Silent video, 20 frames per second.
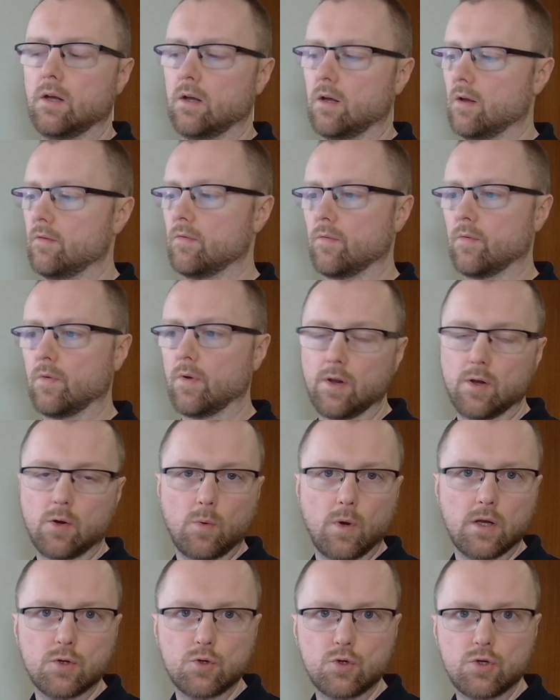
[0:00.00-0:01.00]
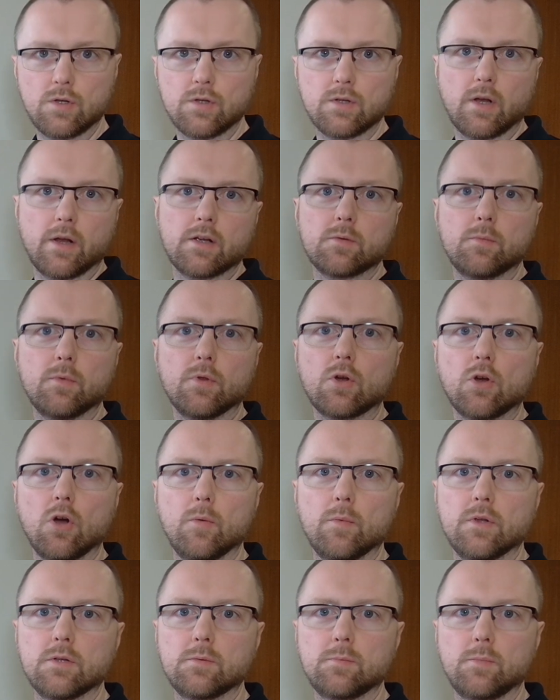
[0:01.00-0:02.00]
If you've got any questions, ask them in the
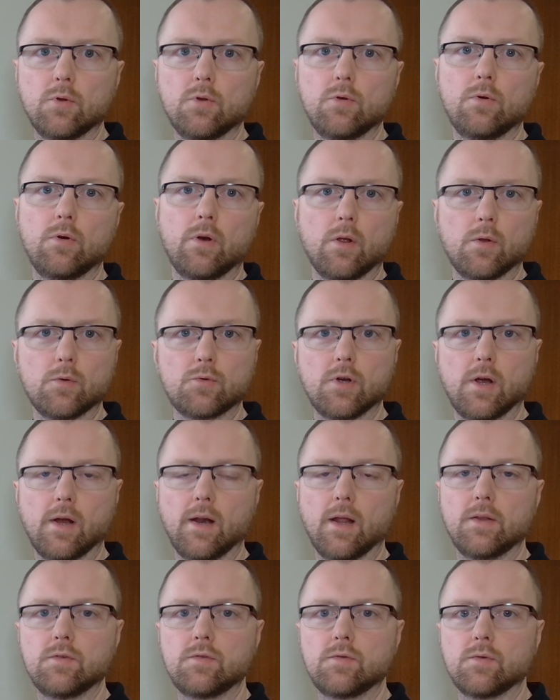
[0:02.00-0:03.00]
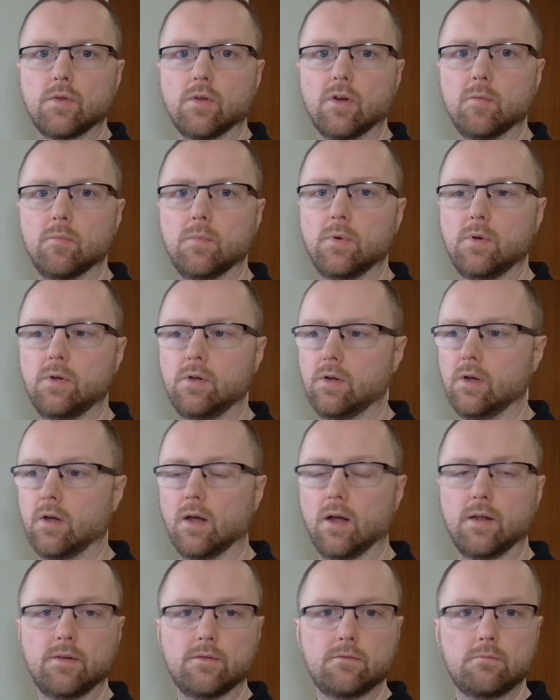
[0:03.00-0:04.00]
comments below and I'll try and answer them,
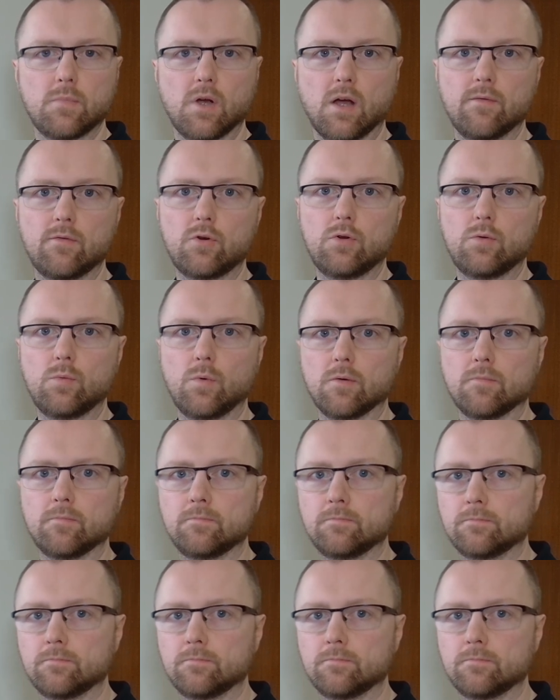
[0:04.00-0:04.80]
and have a good one.